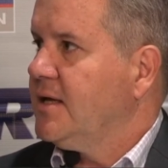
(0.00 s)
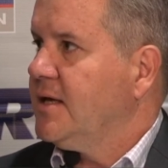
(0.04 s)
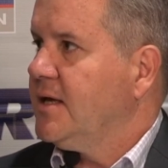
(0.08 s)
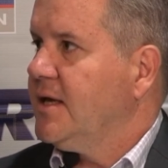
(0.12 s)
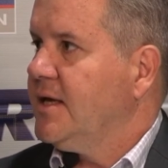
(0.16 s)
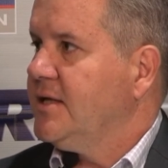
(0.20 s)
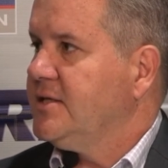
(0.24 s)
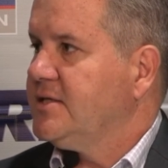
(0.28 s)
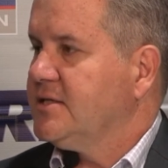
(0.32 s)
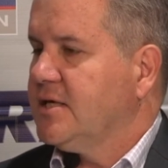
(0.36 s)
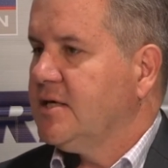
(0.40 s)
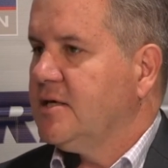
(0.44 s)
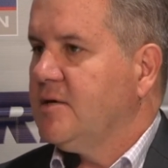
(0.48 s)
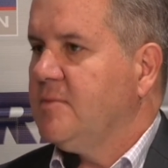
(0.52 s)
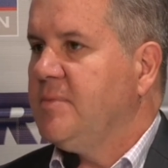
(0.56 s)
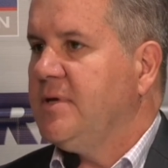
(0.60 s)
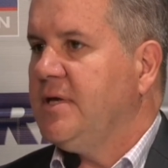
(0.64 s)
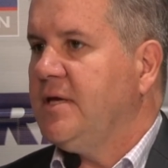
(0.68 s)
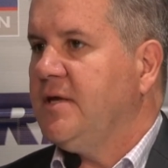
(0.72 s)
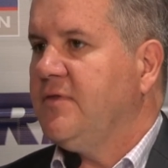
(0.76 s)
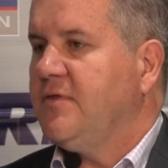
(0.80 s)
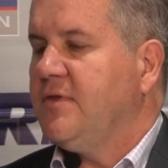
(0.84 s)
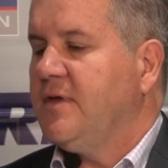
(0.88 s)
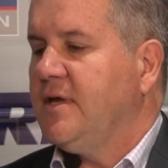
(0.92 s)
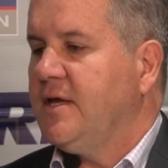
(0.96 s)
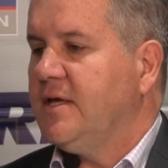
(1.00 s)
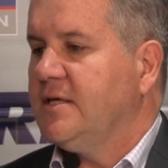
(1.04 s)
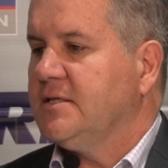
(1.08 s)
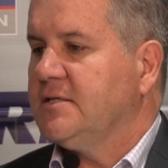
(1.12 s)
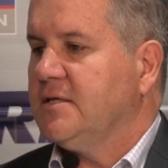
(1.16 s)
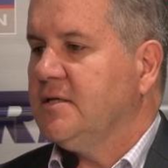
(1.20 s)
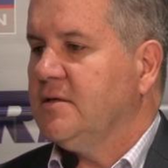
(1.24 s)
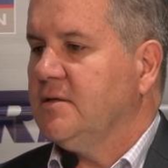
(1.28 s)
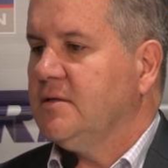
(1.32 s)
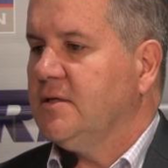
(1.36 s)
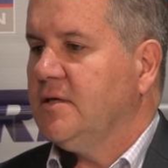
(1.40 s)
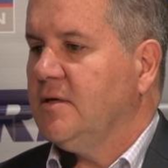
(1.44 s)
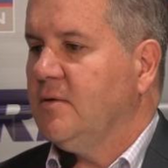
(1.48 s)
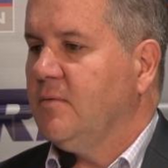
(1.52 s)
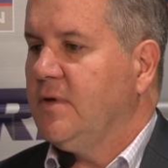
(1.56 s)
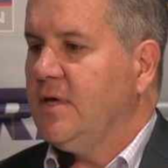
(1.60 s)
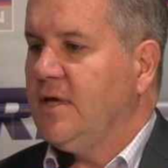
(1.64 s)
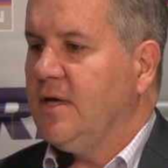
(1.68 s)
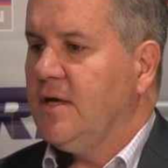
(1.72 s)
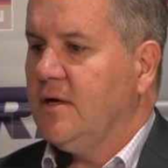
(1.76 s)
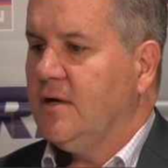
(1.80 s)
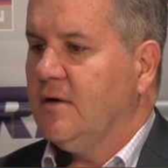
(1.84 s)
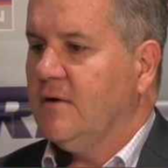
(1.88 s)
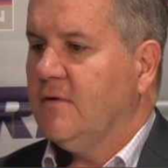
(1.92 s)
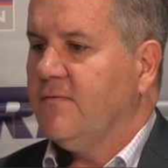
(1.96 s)
it's going to be things that we
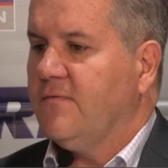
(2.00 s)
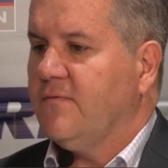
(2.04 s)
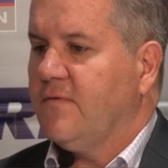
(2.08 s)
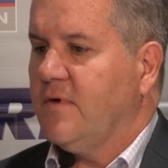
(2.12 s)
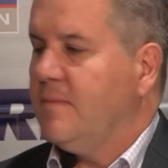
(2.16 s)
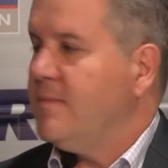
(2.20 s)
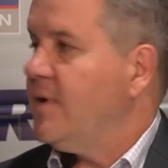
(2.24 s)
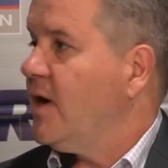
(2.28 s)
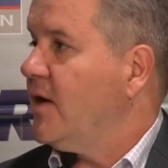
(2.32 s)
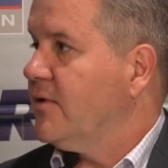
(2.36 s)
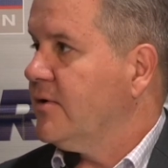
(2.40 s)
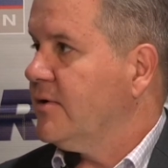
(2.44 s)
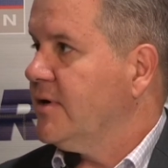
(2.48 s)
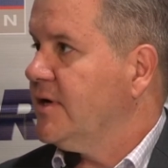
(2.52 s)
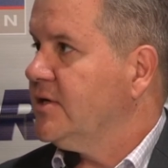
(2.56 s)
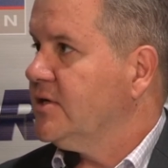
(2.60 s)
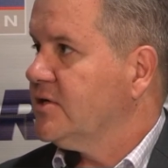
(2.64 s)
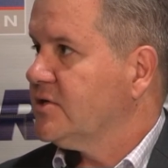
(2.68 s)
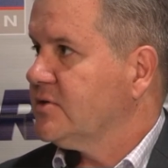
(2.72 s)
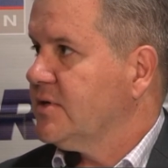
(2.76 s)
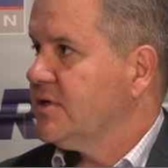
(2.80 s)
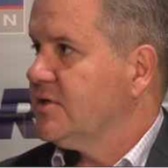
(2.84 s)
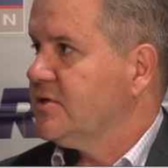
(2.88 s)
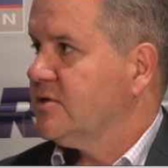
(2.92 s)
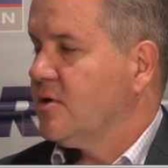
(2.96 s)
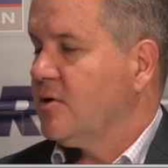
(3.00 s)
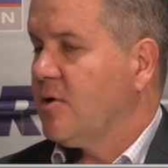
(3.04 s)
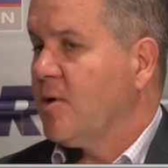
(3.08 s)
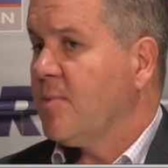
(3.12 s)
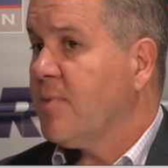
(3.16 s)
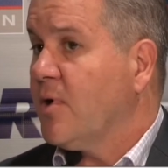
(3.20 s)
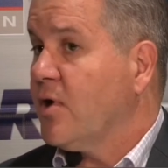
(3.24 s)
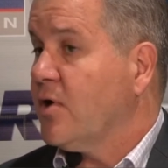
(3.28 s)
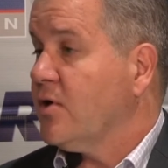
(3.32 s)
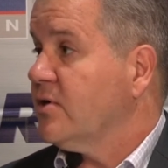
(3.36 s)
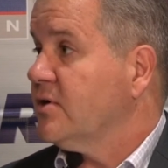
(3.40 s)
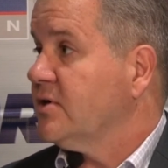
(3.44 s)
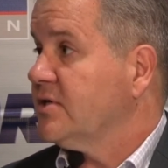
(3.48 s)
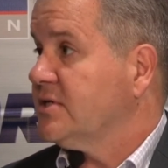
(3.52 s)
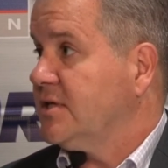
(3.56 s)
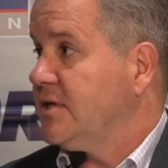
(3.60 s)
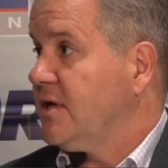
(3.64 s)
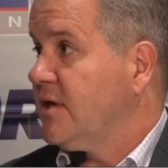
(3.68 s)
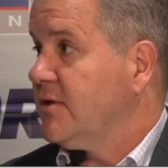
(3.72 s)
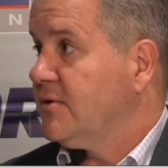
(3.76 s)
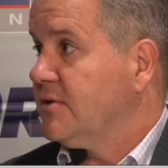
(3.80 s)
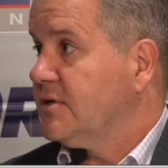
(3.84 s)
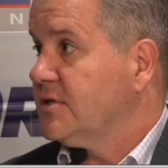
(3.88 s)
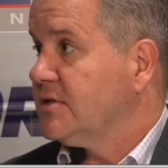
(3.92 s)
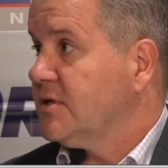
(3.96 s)
hear from other industries or our partners in
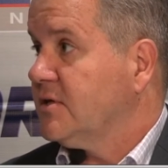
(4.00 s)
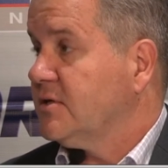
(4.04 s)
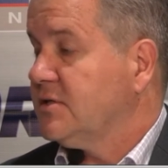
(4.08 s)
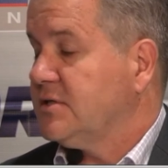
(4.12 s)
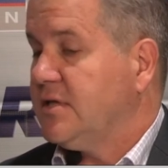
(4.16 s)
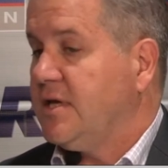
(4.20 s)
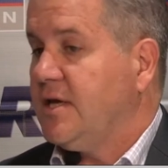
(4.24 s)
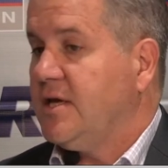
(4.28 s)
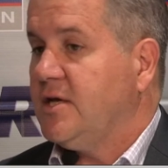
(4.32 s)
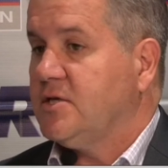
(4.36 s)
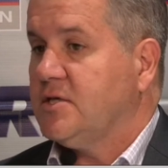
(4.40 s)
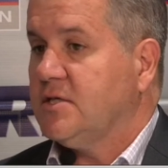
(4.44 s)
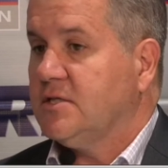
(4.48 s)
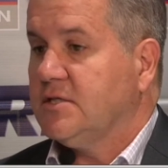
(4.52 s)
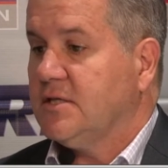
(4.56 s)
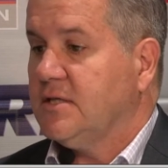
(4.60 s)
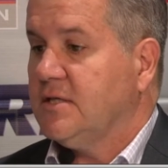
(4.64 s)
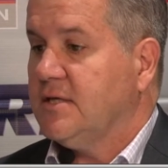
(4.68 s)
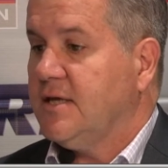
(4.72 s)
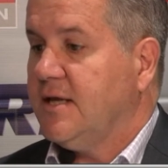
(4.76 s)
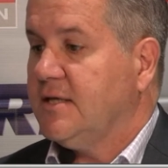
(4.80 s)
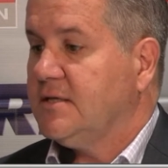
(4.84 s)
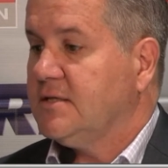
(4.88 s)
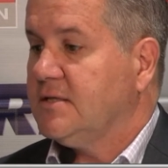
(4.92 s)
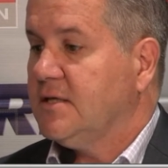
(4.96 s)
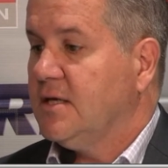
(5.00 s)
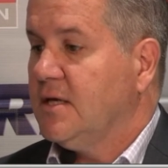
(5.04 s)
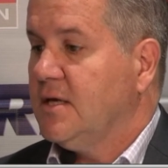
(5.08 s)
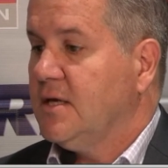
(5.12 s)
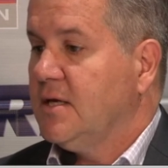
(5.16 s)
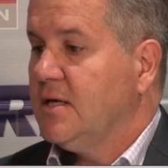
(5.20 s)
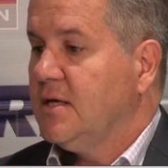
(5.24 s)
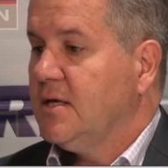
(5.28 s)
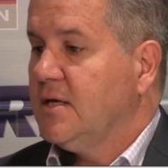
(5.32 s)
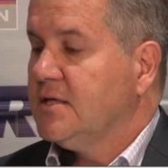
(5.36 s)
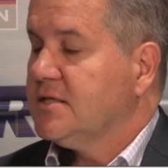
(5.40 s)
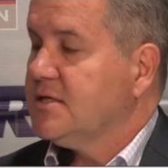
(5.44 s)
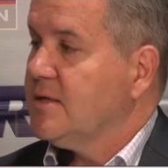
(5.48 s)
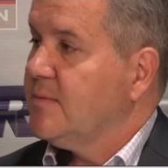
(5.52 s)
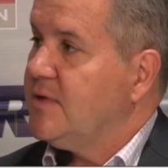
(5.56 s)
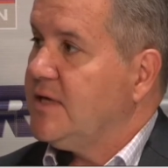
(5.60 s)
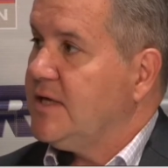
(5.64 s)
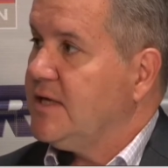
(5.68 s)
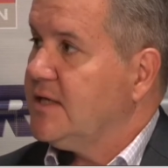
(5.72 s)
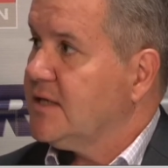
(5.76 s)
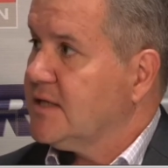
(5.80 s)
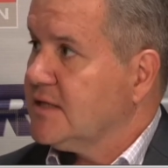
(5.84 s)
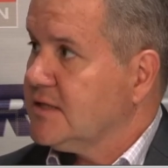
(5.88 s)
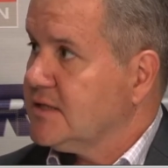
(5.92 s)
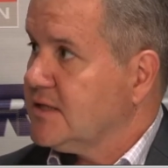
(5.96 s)
other associations, and that's some of the
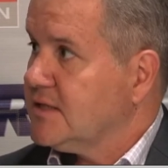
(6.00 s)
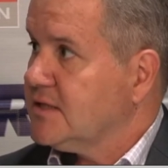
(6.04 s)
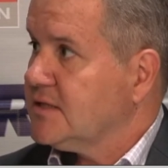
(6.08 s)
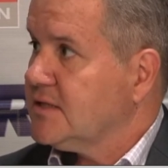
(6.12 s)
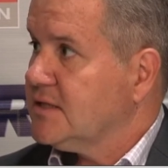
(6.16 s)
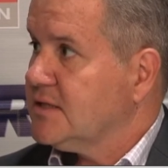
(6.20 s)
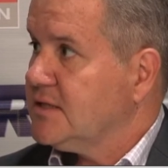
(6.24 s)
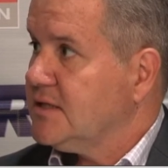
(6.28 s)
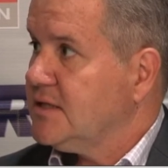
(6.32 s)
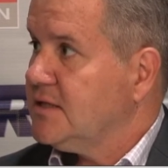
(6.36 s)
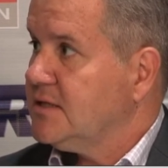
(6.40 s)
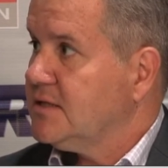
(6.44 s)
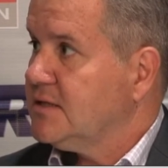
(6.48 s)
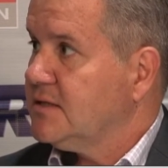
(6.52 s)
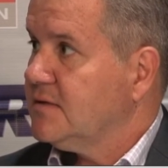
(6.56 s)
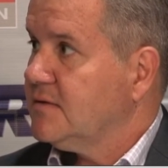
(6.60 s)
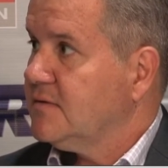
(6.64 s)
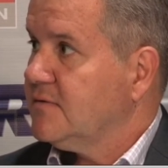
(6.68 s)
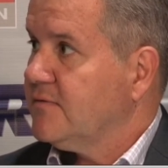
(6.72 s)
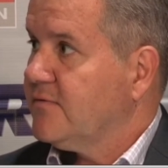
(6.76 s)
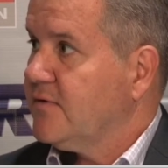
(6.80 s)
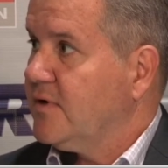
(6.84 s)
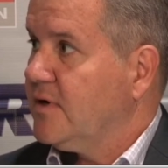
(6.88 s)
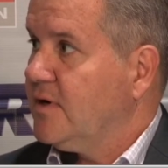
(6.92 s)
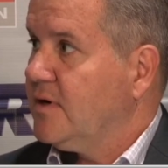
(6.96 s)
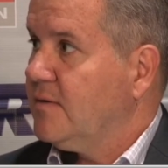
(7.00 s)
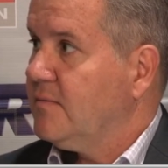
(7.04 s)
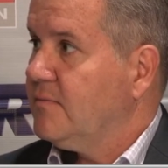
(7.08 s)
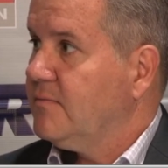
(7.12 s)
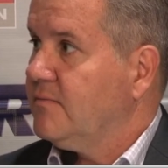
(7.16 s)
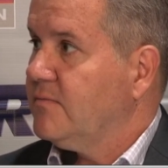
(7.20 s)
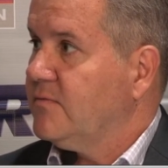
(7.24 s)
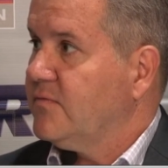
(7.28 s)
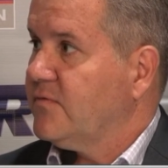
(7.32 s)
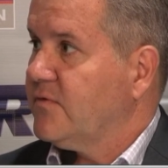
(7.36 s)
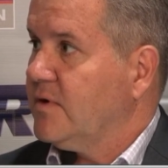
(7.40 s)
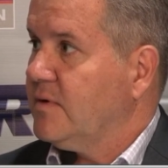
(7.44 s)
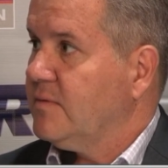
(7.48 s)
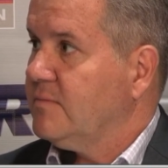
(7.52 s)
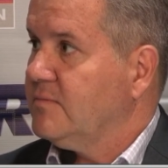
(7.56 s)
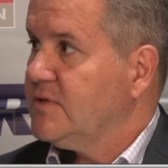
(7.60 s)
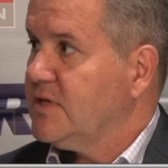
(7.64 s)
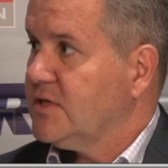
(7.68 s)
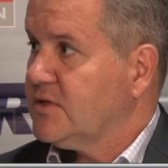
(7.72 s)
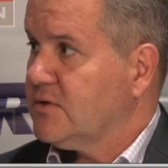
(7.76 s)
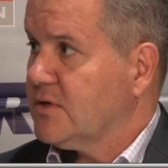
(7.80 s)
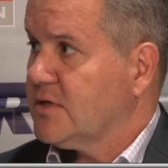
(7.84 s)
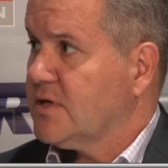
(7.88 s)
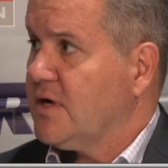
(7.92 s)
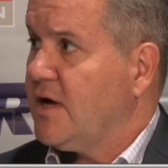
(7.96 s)
inconsistencies from
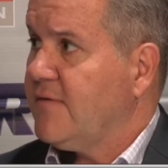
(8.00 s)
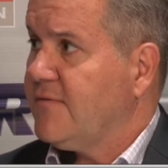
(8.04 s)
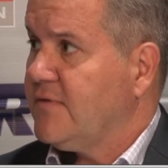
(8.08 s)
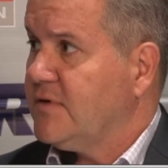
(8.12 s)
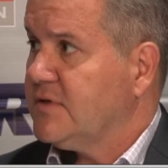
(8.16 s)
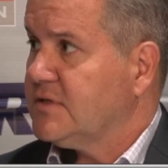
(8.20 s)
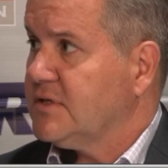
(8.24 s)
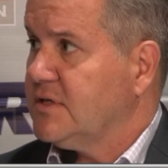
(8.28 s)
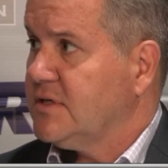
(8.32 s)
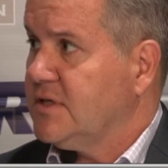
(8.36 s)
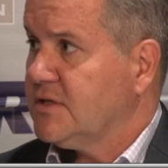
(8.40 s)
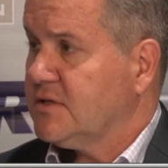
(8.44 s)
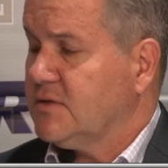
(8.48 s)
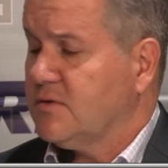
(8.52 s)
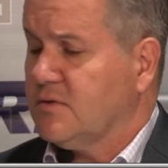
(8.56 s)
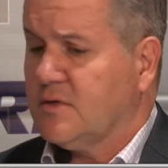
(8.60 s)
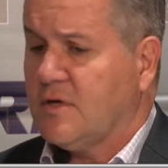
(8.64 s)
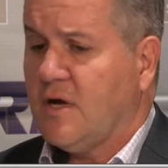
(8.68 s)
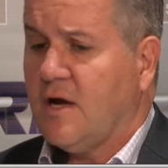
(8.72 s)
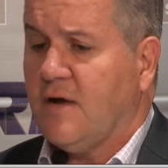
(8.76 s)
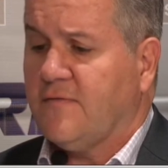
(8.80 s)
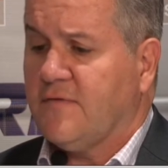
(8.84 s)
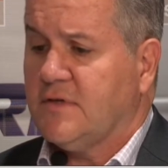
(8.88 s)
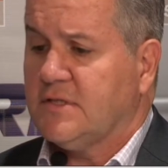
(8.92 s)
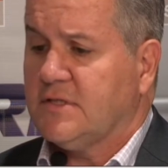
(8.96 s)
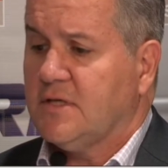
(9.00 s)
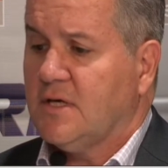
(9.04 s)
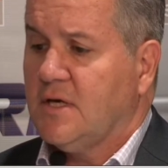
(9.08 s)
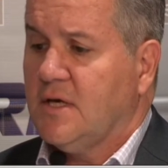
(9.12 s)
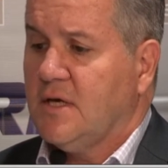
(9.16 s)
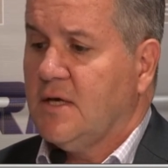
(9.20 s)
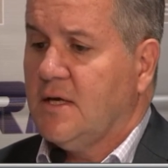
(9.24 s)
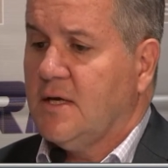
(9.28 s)
district office to district office,